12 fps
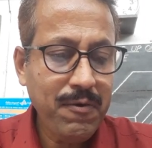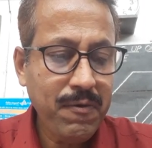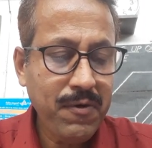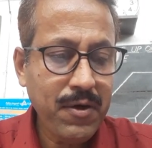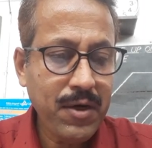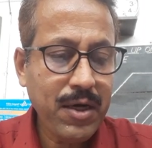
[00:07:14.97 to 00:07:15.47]

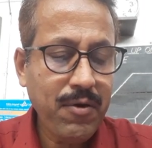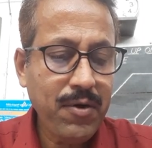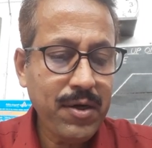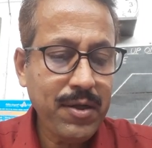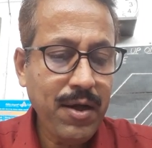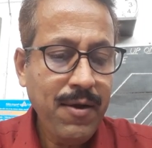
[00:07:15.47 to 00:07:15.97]
for recover
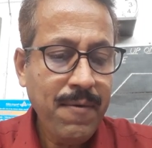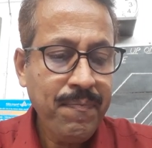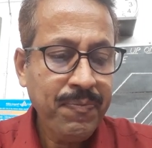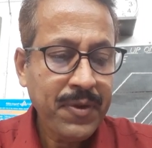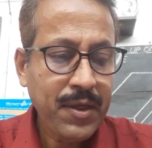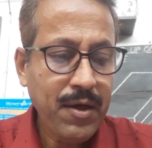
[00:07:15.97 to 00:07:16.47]

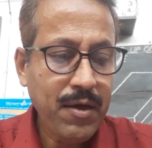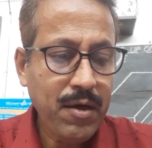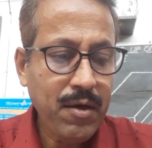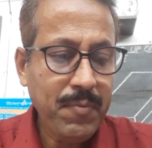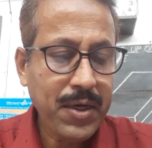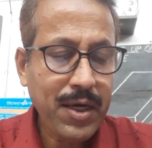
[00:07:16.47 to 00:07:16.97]

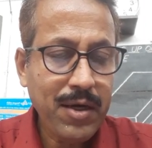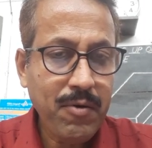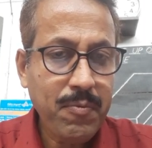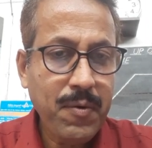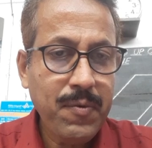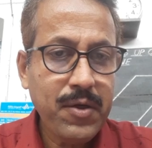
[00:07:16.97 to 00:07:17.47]
the mechanical
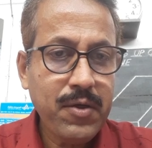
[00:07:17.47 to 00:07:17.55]
properties,